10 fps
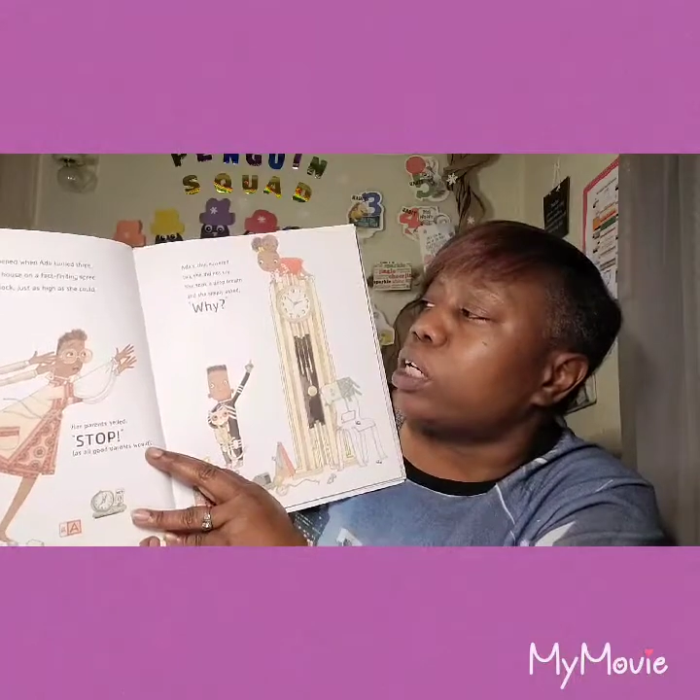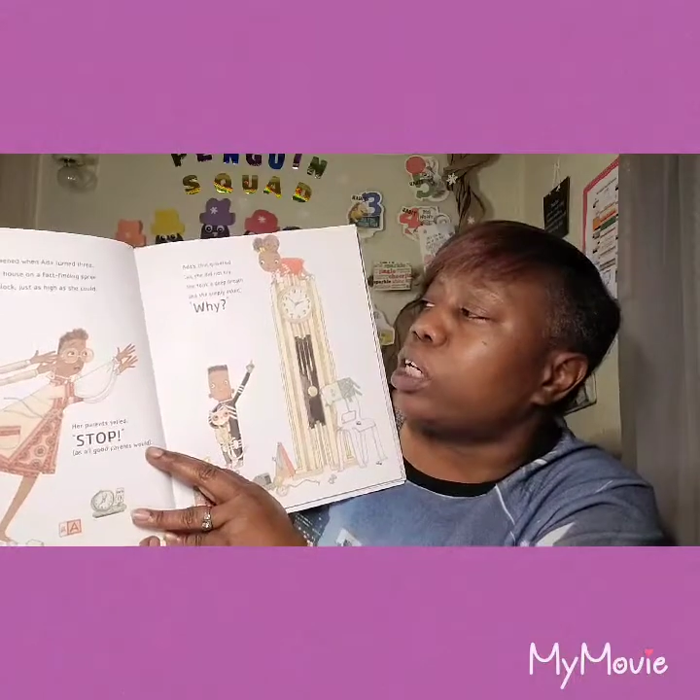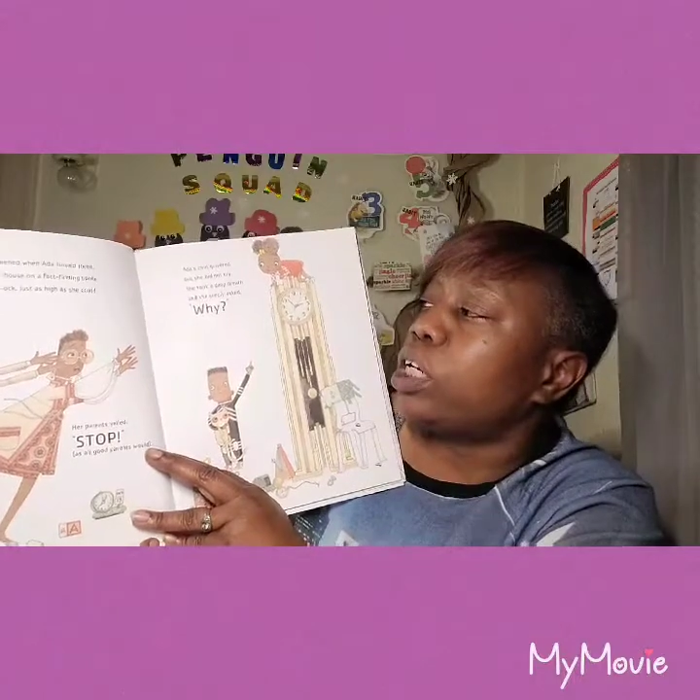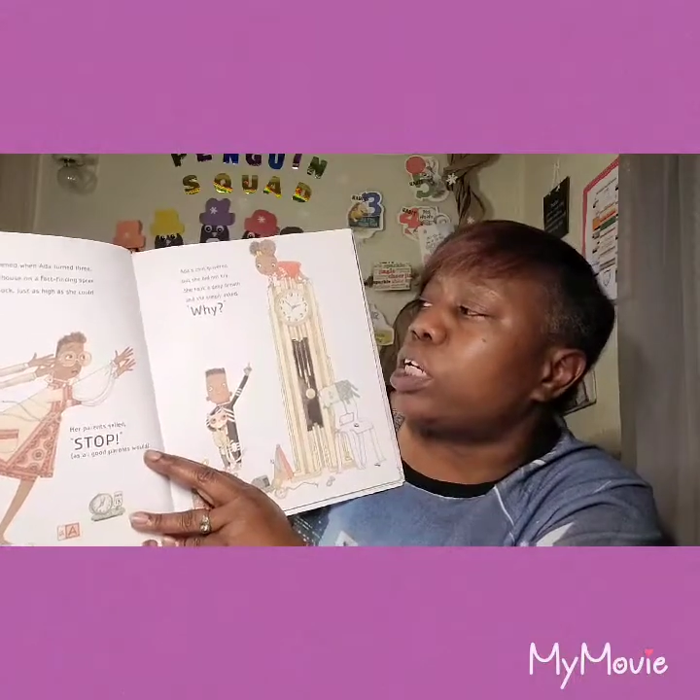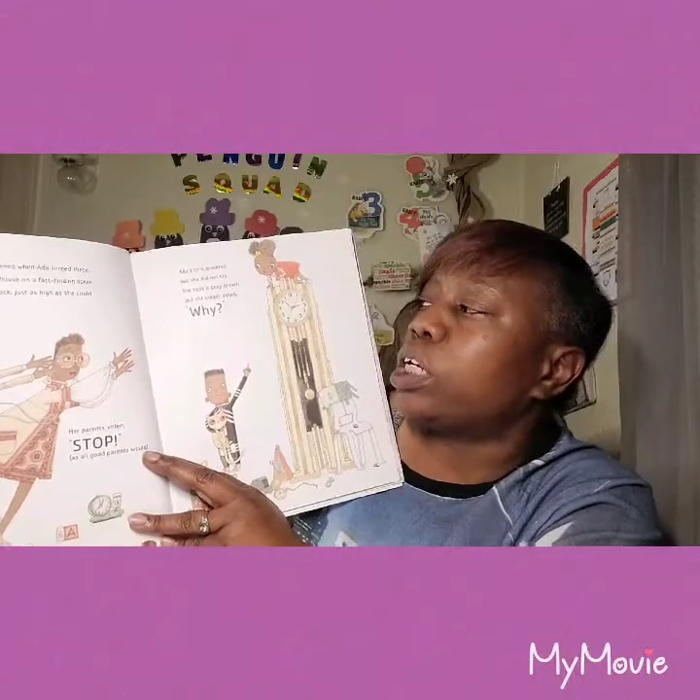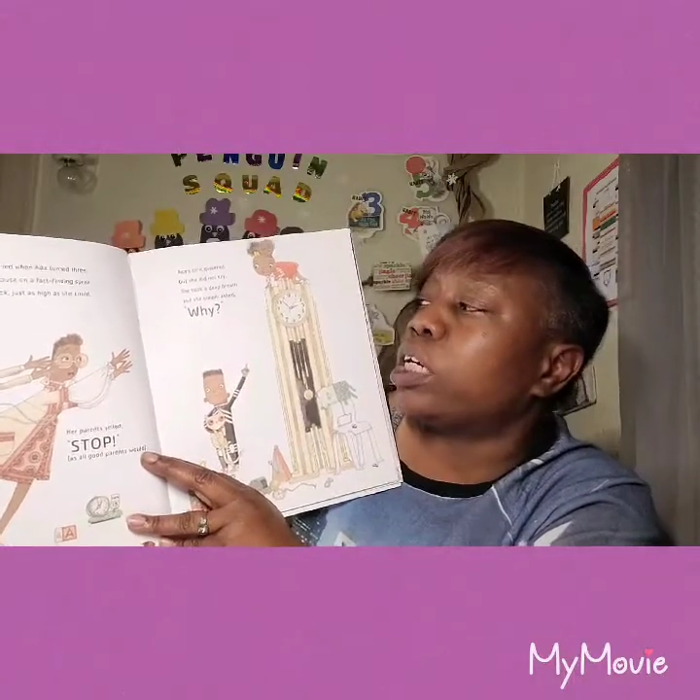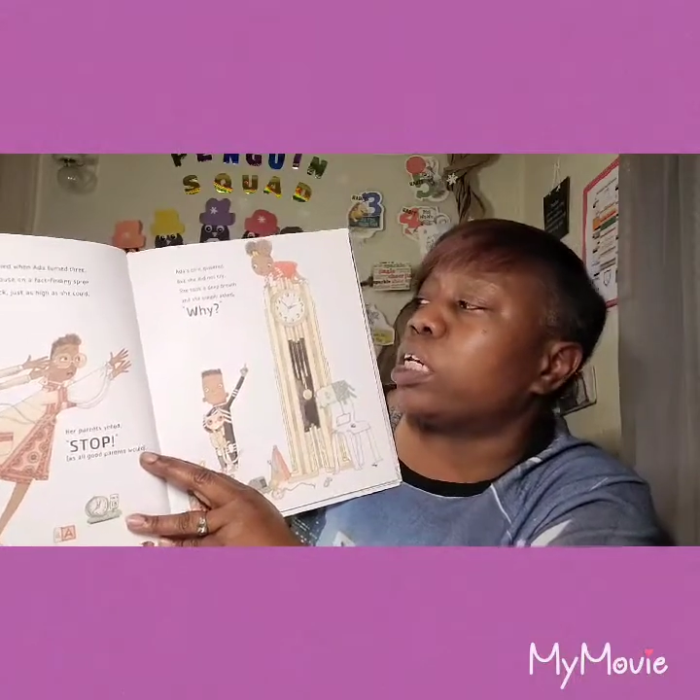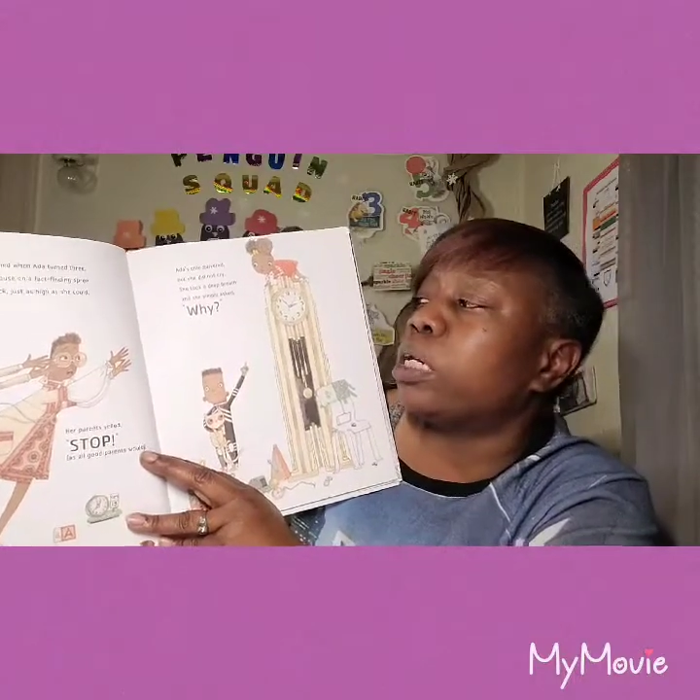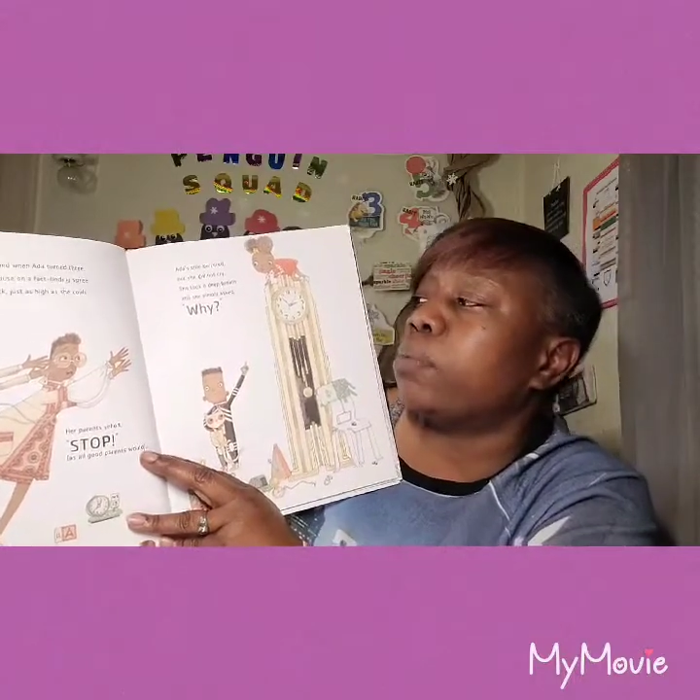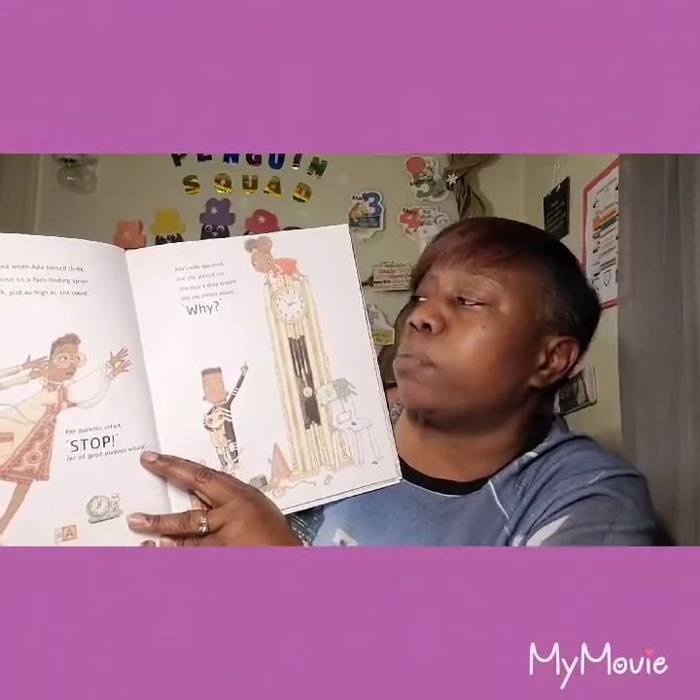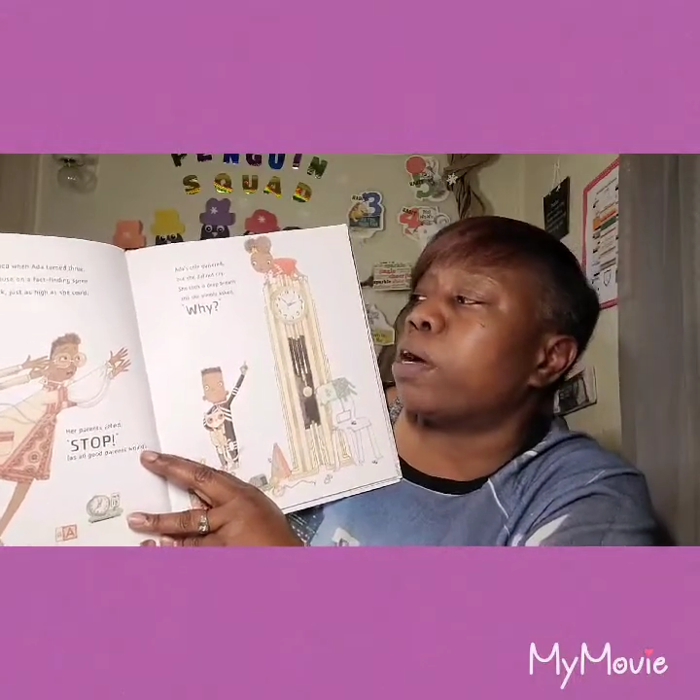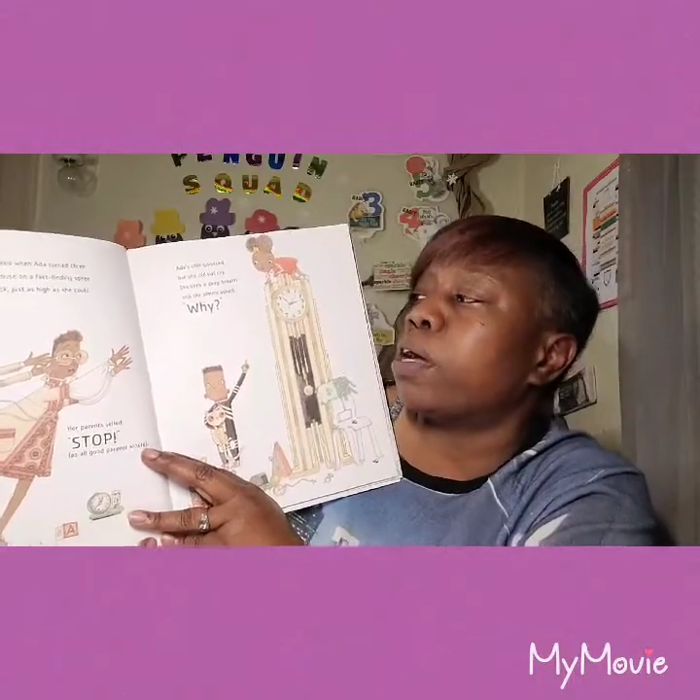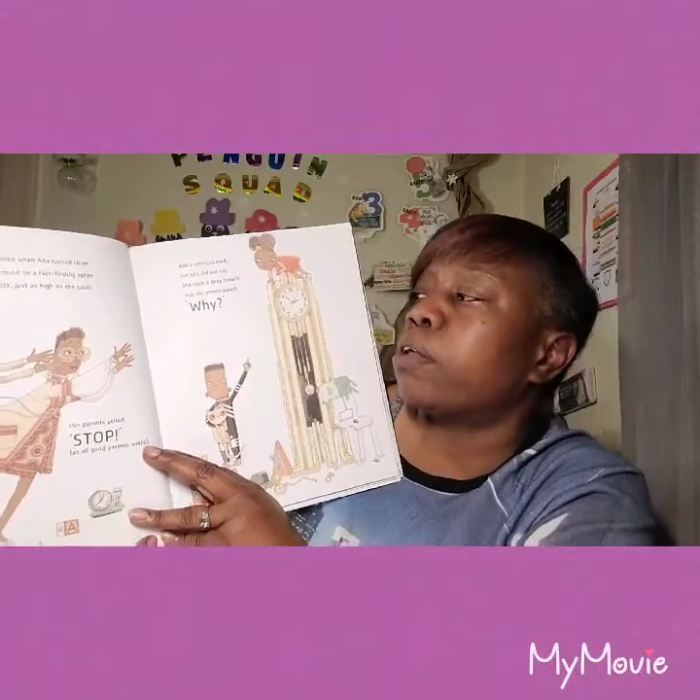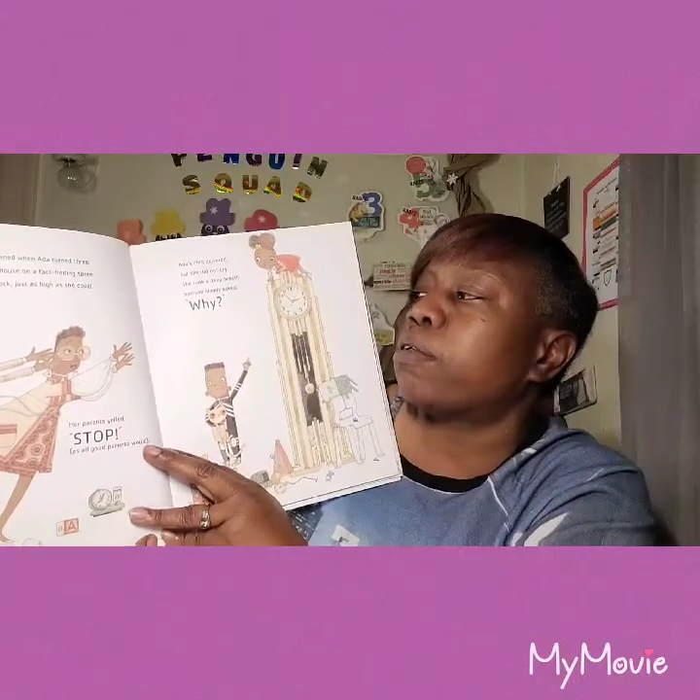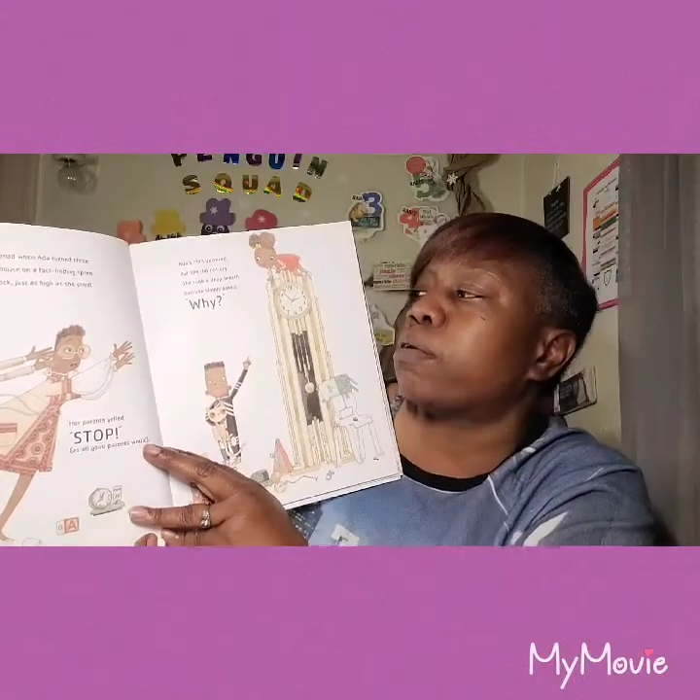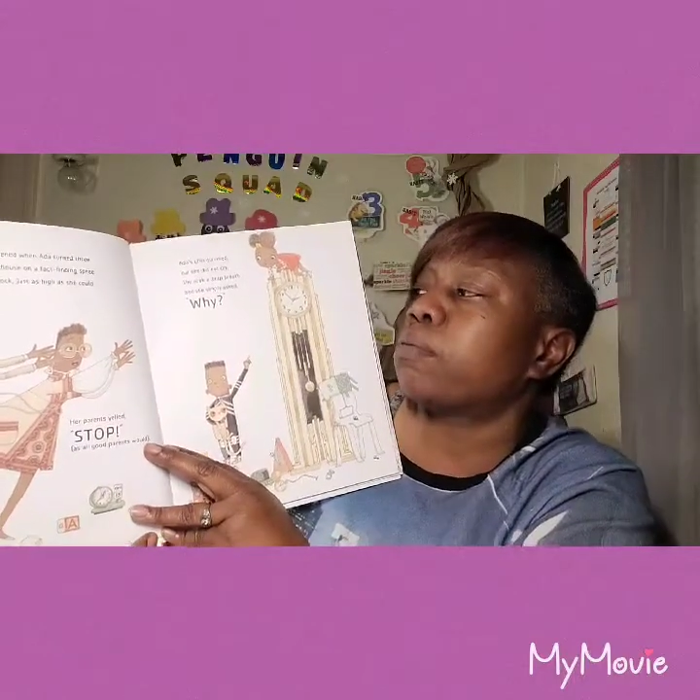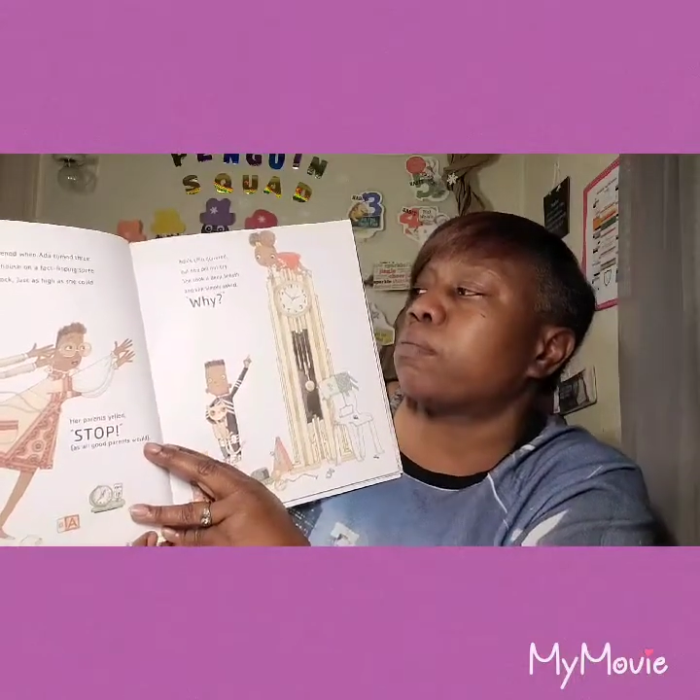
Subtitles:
She took a deep breath